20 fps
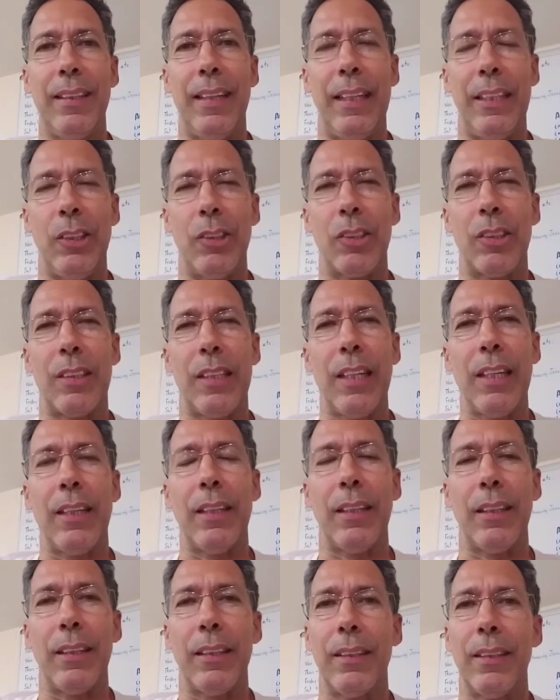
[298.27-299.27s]
and just
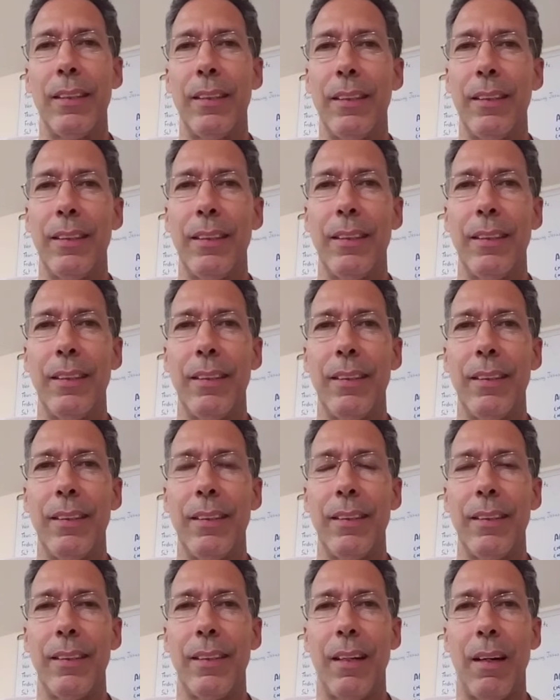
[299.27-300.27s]
thinking
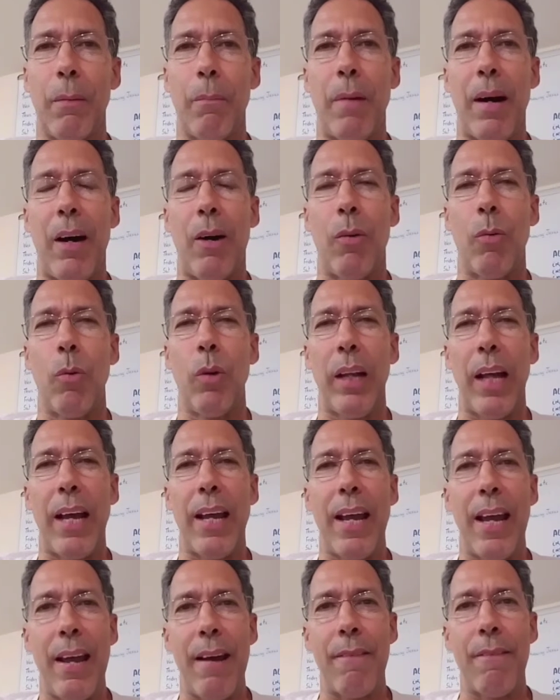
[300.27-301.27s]
about will
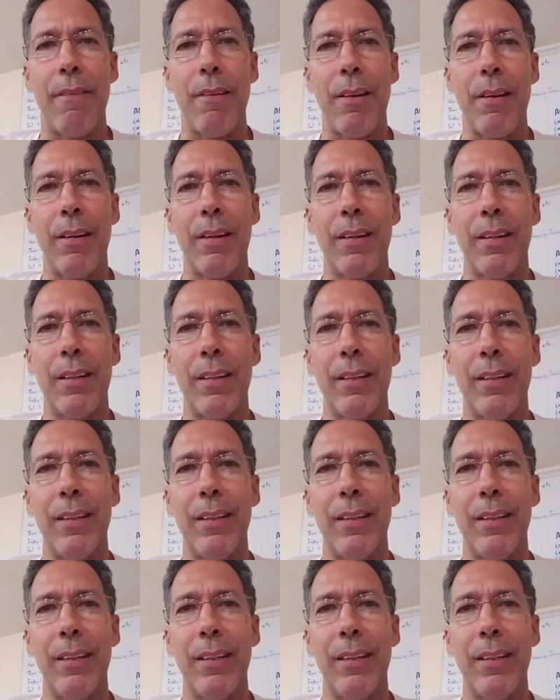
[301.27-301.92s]
I ever,